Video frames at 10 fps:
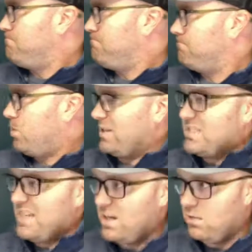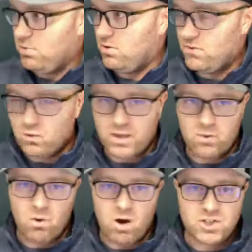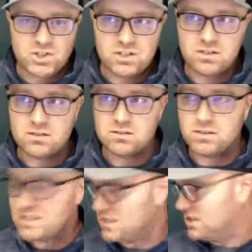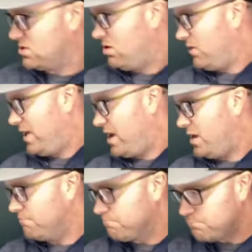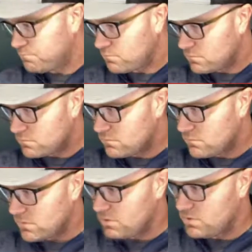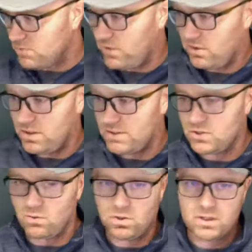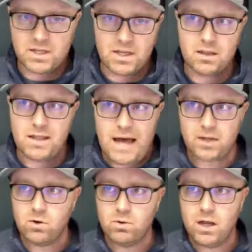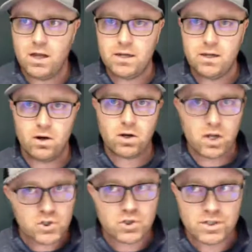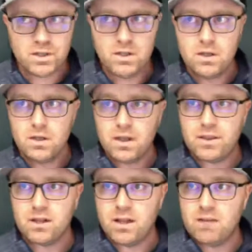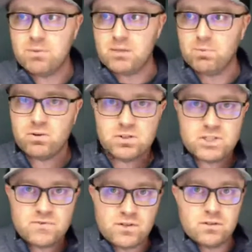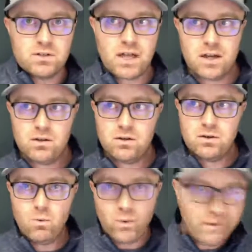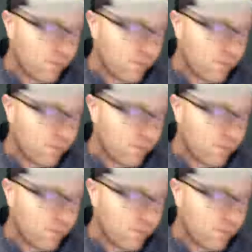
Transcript: Probably stayed up a little too late watching and listening to all that. It was a fairly historic day, a lot going on in our country. And I think a lot of people are just feeling kind of weird.